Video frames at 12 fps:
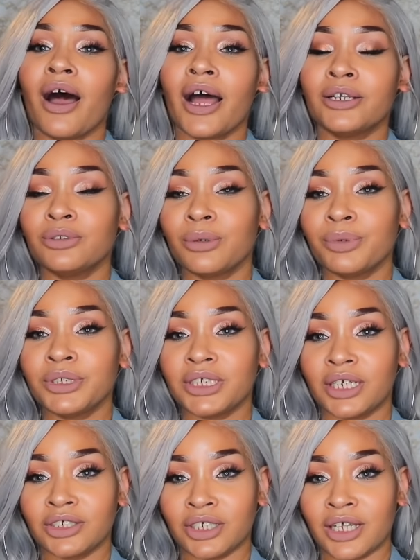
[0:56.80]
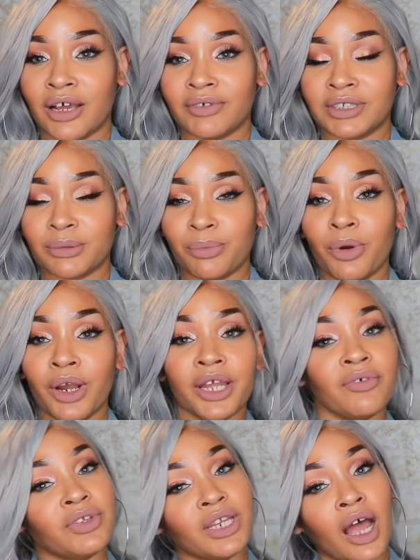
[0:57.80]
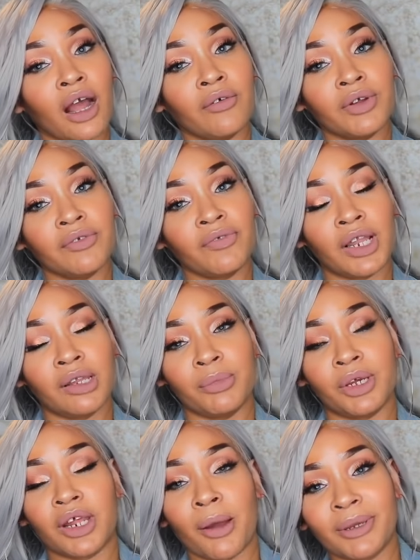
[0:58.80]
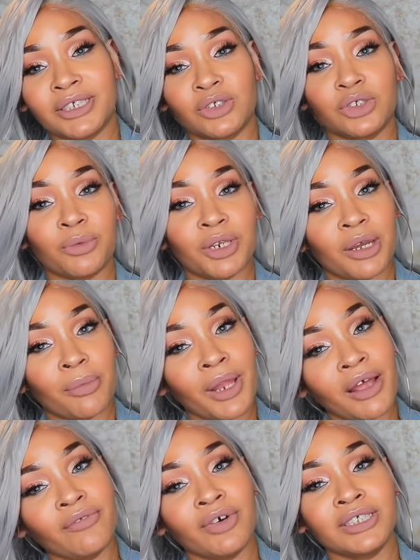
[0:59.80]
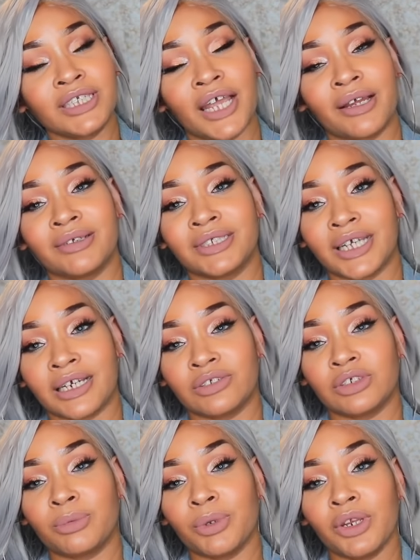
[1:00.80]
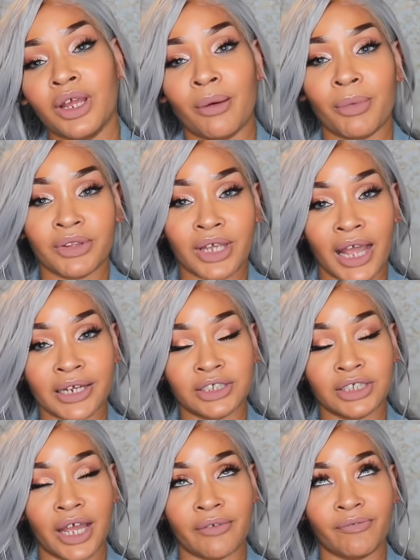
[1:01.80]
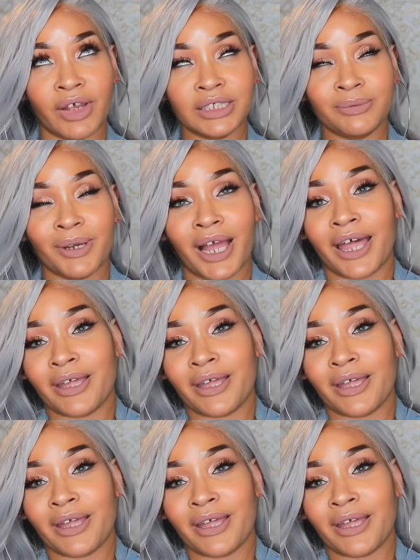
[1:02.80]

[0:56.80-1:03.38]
I do appreciate your love and support. If you're not already following me on all my social media platforms, I am Dizastrous Beauty on both IG and Facebook.